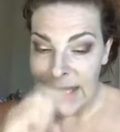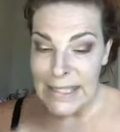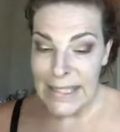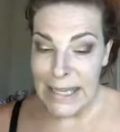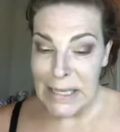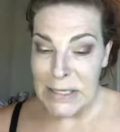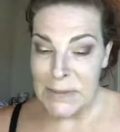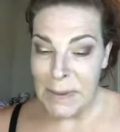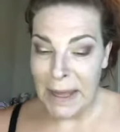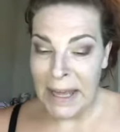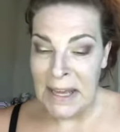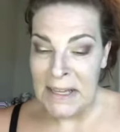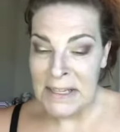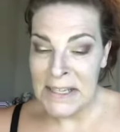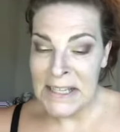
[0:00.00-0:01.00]
Excuse me.
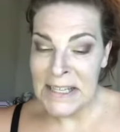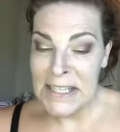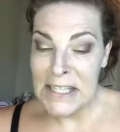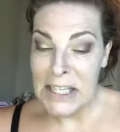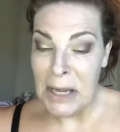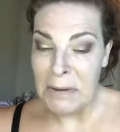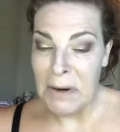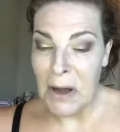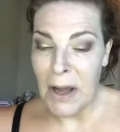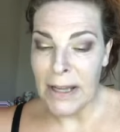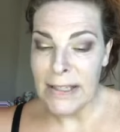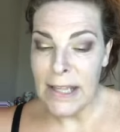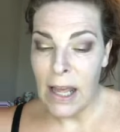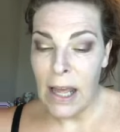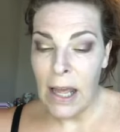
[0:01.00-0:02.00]
It's so
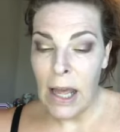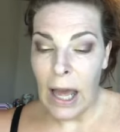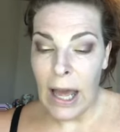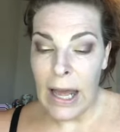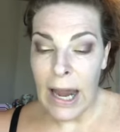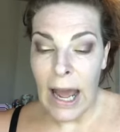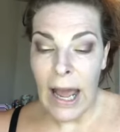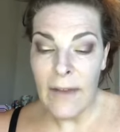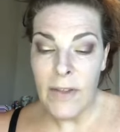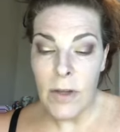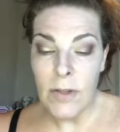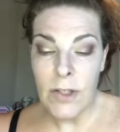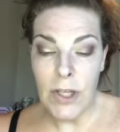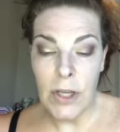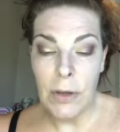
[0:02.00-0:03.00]
nice. And I have
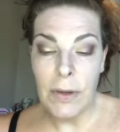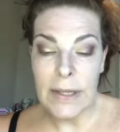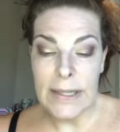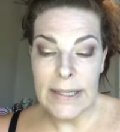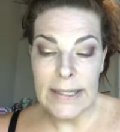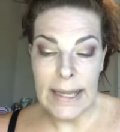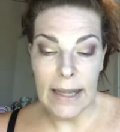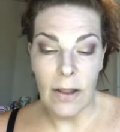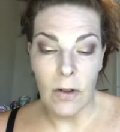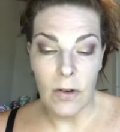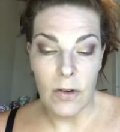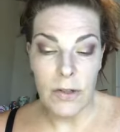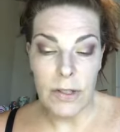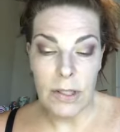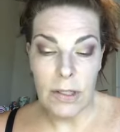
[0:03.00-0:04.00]
those 2
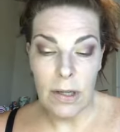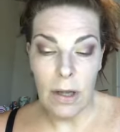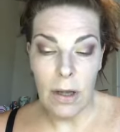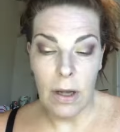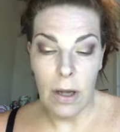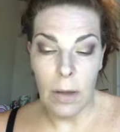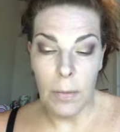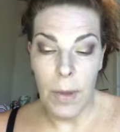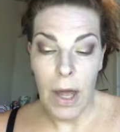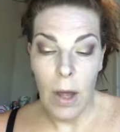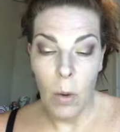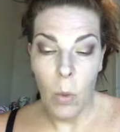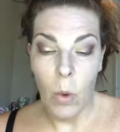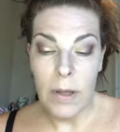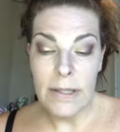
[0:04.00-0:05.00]
concealers.
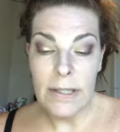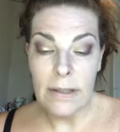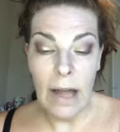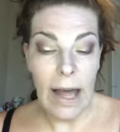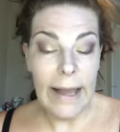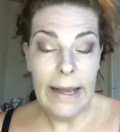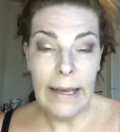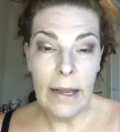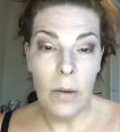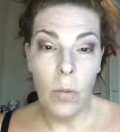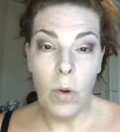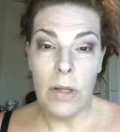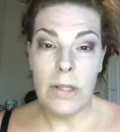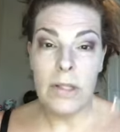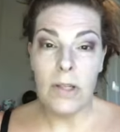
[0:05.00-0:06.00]
One's light
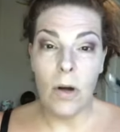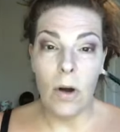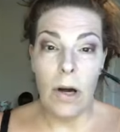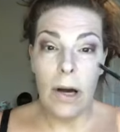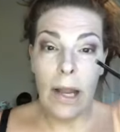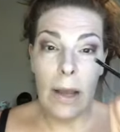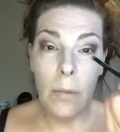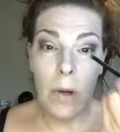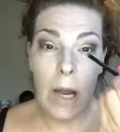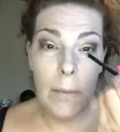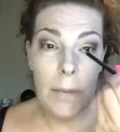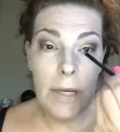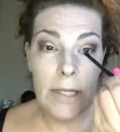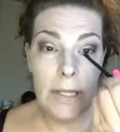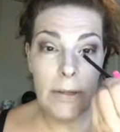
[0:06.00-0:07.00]
and one's dark. And what
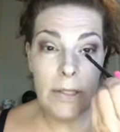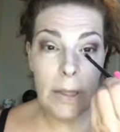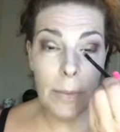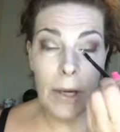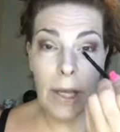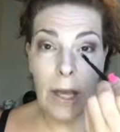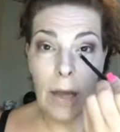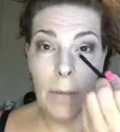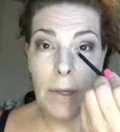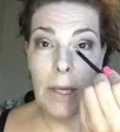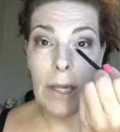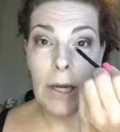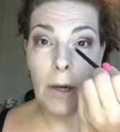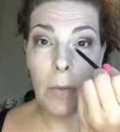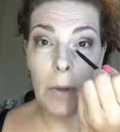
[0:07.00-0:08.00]
I'm going to do is I'm going to come in
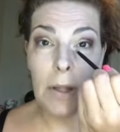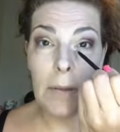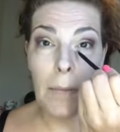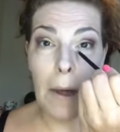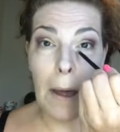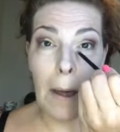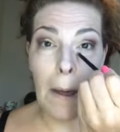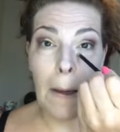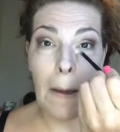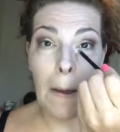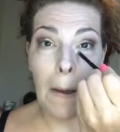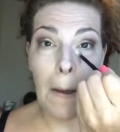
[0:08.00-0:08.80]
here with my